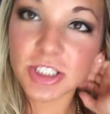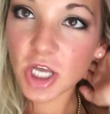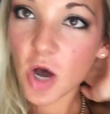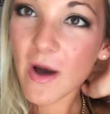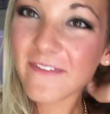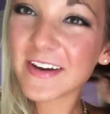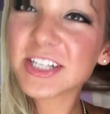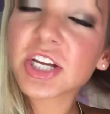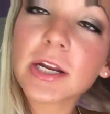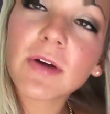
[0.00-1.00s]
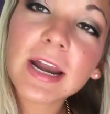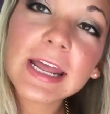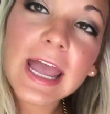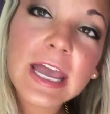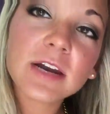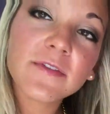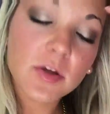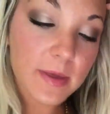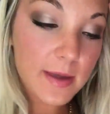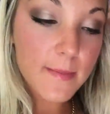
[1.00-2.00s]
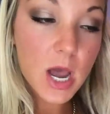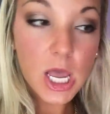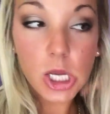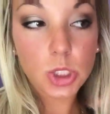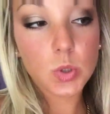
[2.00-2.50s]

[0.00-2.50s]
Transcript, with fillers: So I finished getting ready and filming my